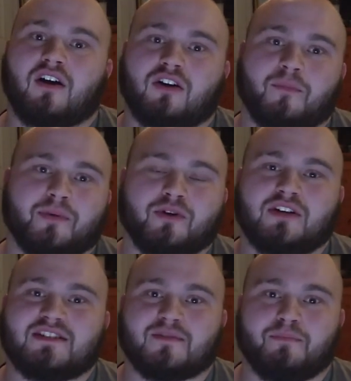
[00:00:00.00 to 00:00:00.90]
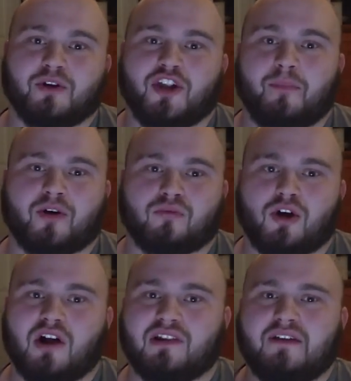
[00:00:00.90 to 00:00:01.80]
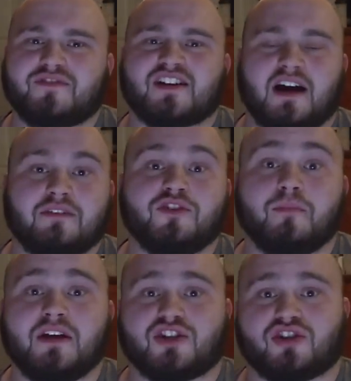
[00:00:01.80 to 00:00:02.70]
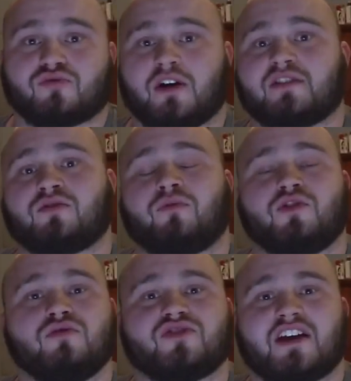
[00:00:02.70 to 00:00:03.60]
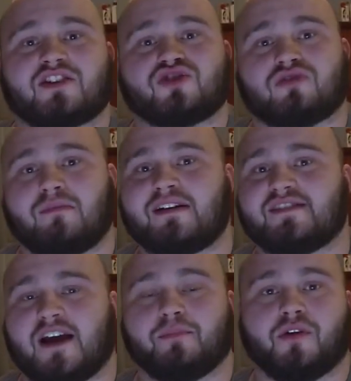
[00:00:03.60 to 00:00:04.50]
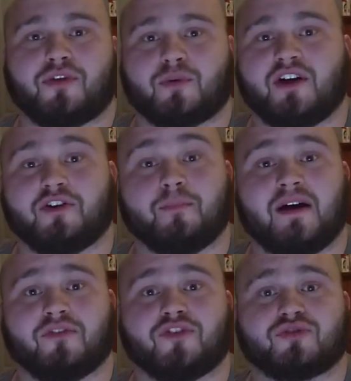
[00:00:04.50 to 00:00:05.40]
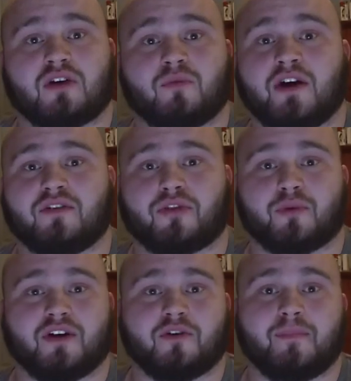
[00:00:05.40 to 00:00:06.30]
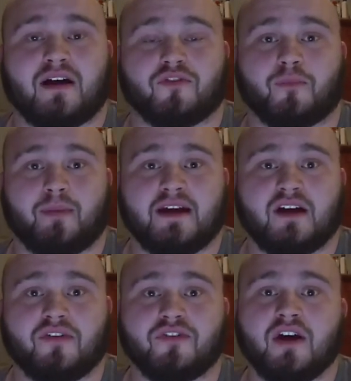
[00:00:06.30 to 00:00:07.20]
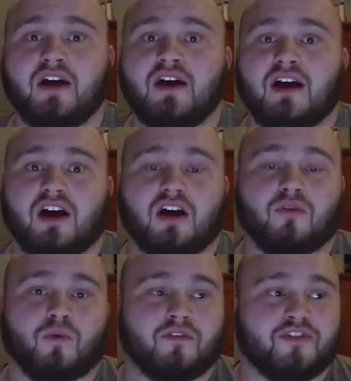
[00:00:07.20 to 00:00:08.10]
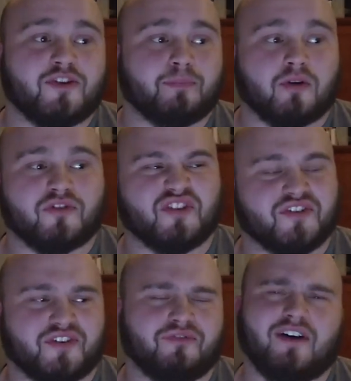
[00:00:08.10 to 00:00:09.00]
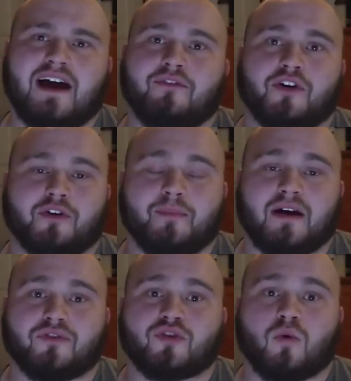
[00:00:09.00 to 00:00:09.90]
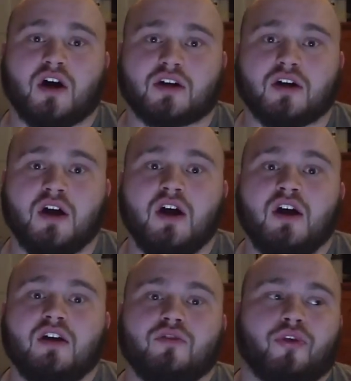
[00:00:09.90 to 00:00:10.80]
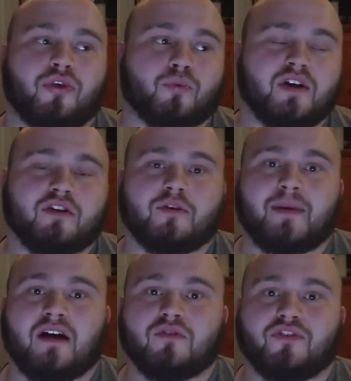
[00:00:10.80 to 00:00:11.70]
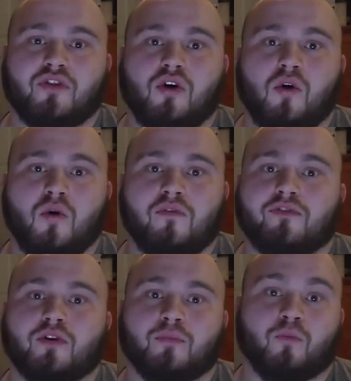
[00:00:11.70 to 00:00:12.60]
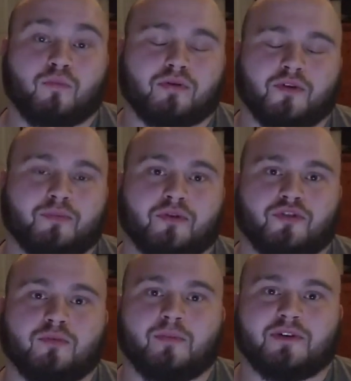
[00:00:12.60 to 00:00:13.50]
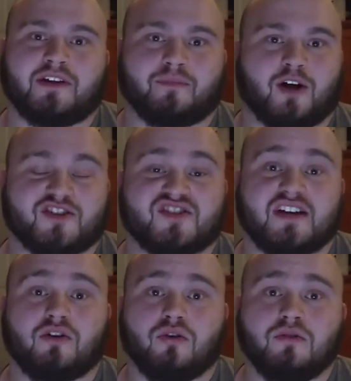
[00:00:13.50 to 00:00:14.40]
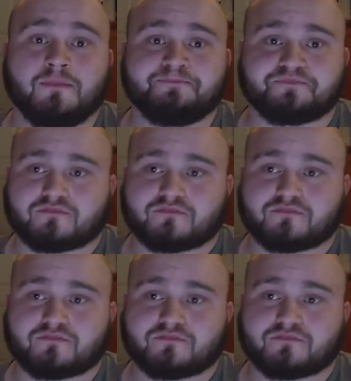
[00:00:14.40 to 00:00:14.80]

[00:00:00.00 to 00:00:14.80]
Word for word: our ability to build up our raw lift kind of diminishes, right? So if you use that extreme example of 300 pounds of straight weight and 300 pounds of bands, uh, well, if this person is a 500 pound squatter, 300 pounds in the hole for, for is presumably a single